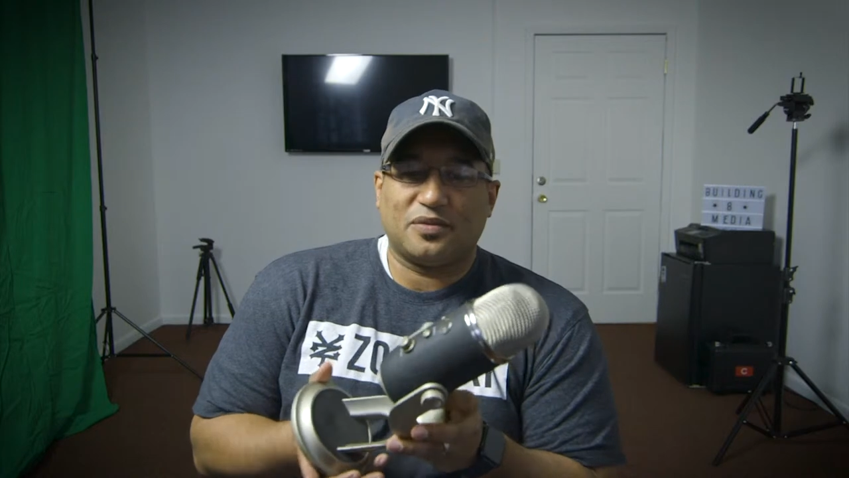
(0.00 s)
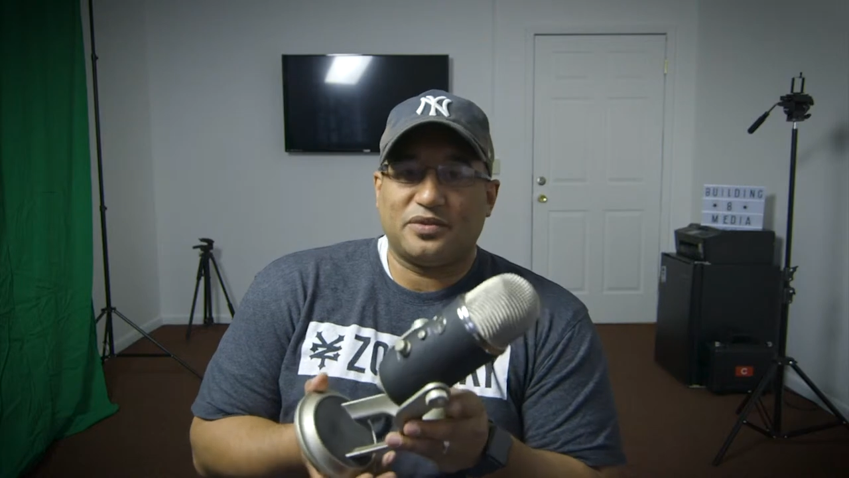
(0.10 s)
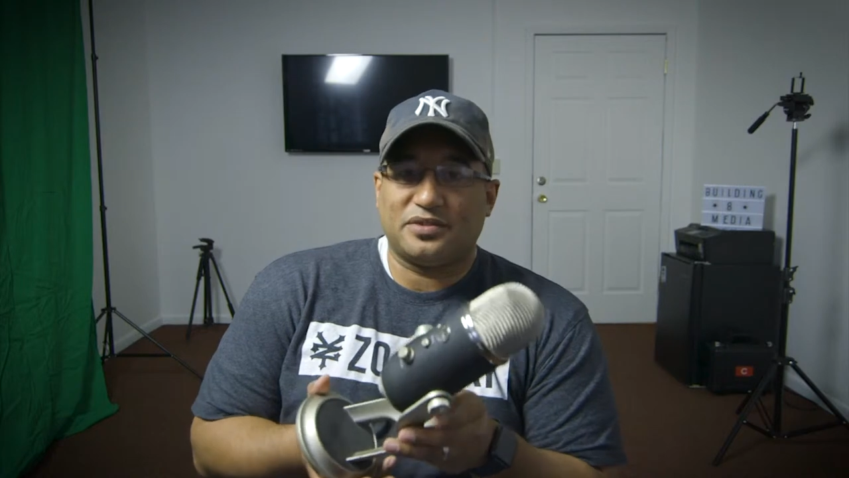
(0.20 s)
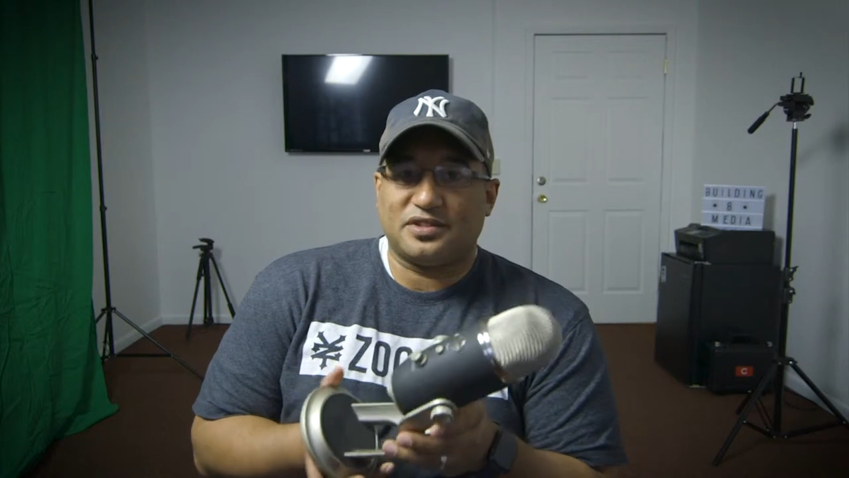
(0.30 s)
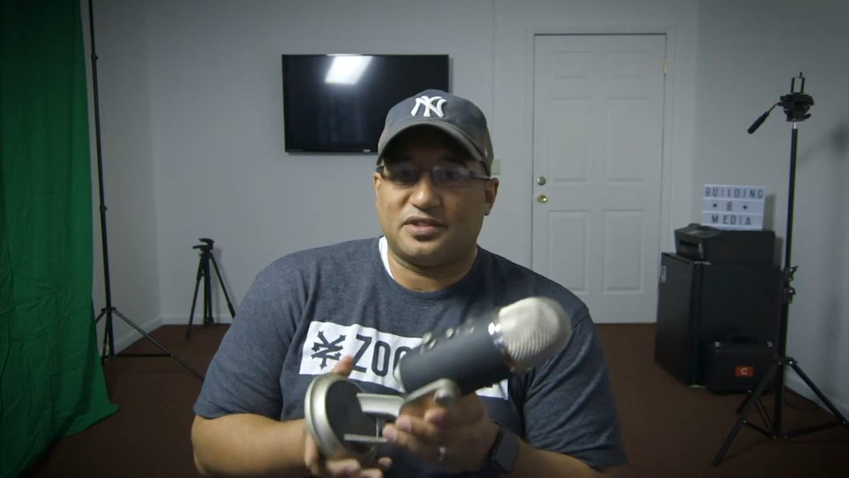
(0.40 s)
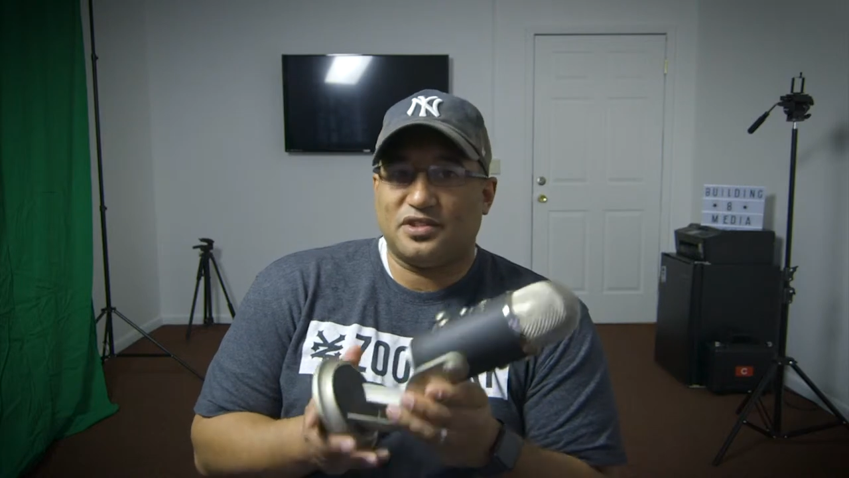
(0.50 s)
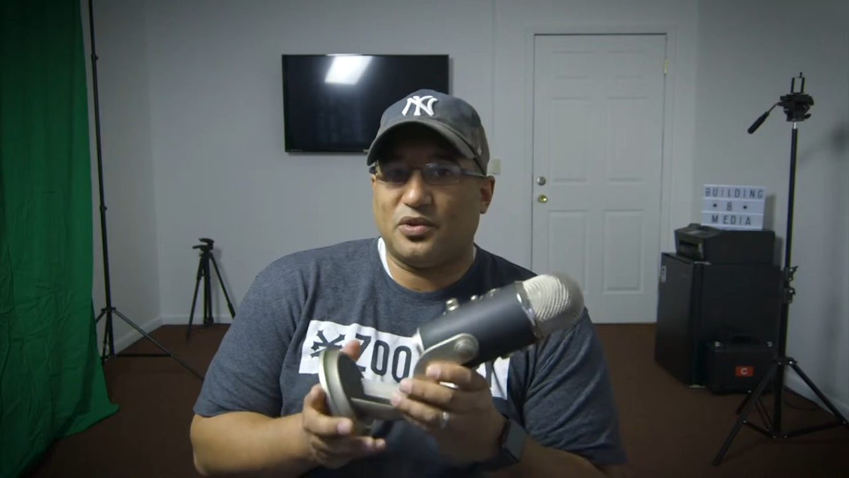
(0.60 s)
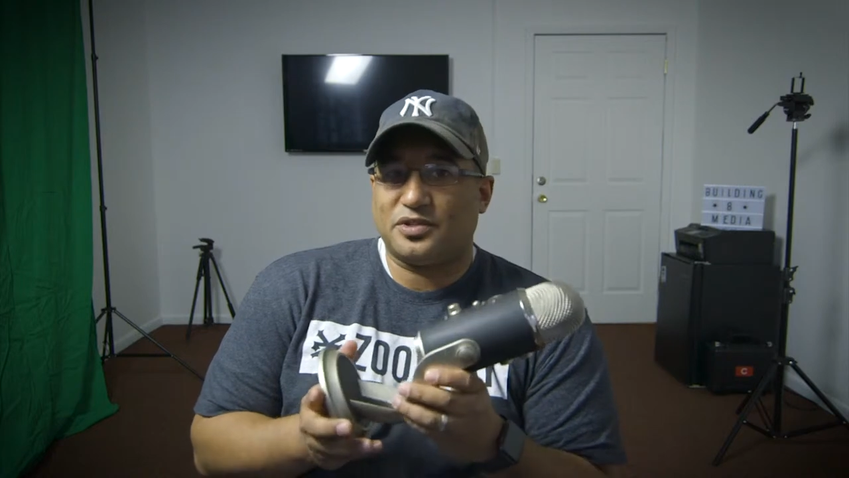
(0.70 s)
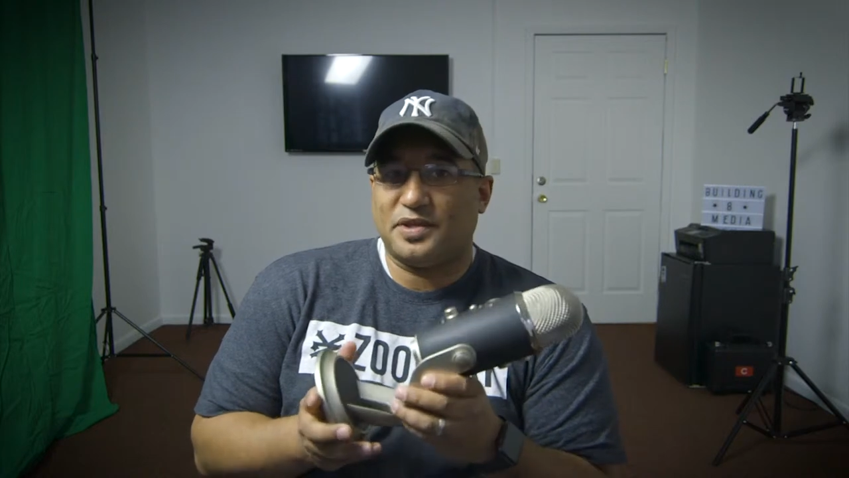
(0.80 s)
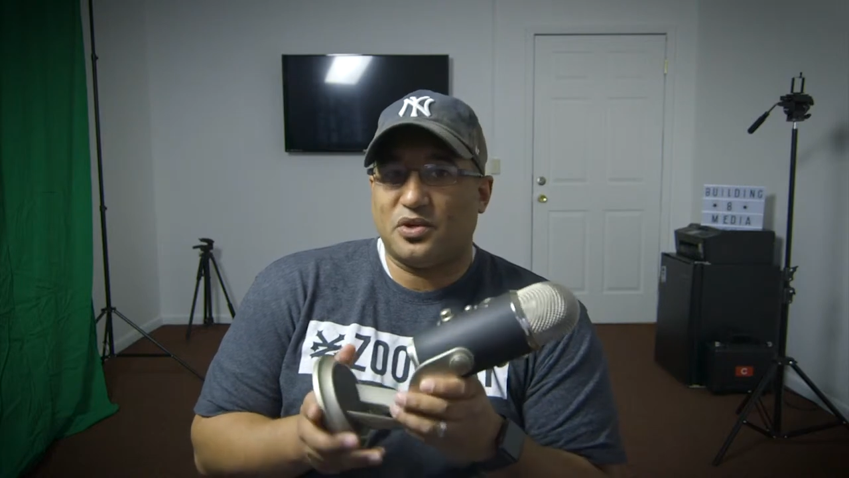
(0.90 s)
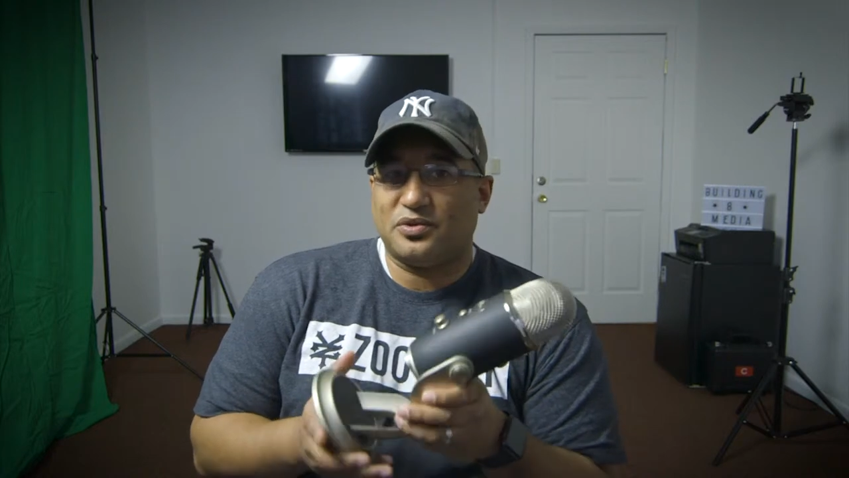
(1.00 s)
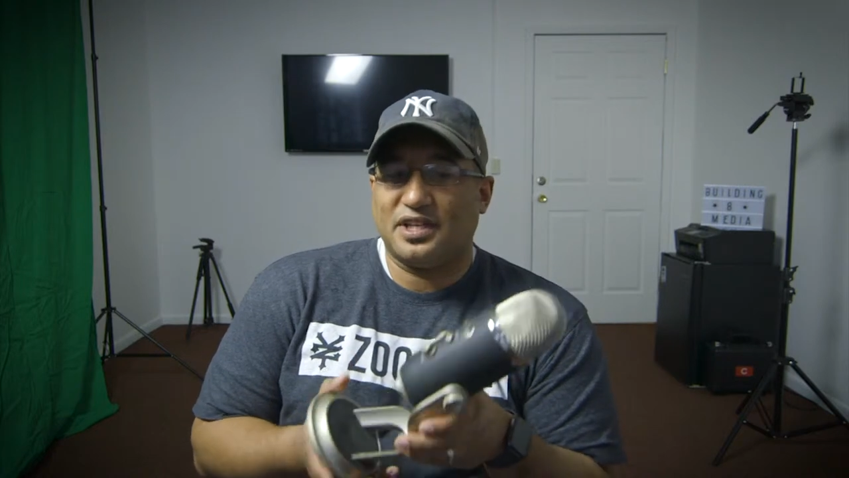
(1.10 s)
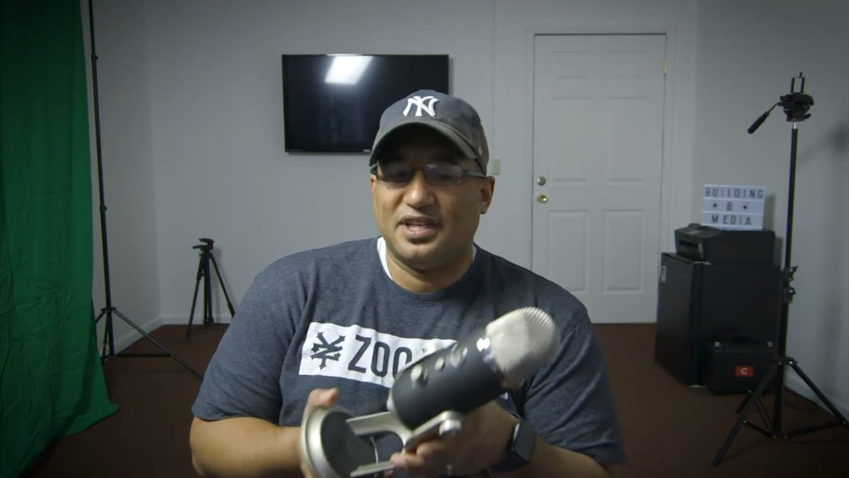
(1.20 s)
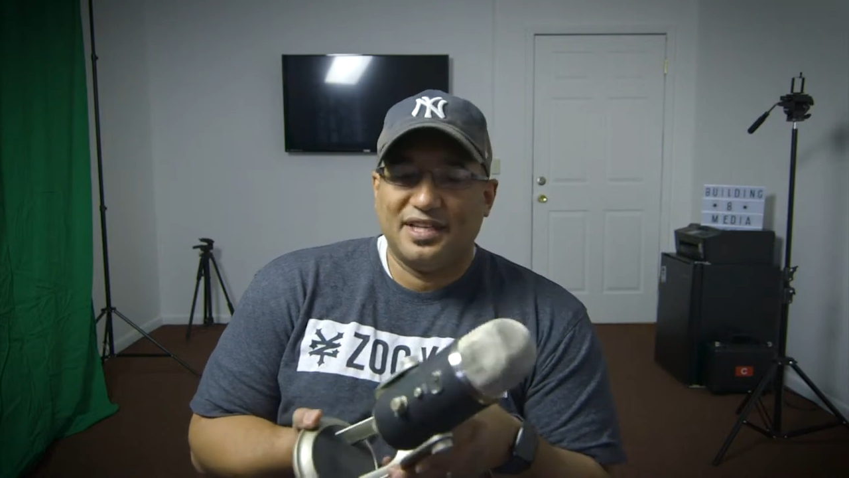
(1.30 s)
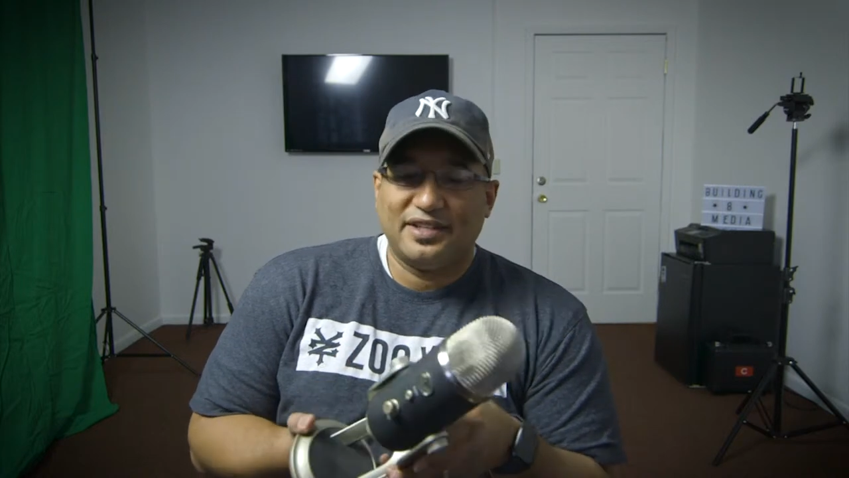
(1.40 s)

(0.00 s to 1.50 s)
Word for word: one, which is USB only.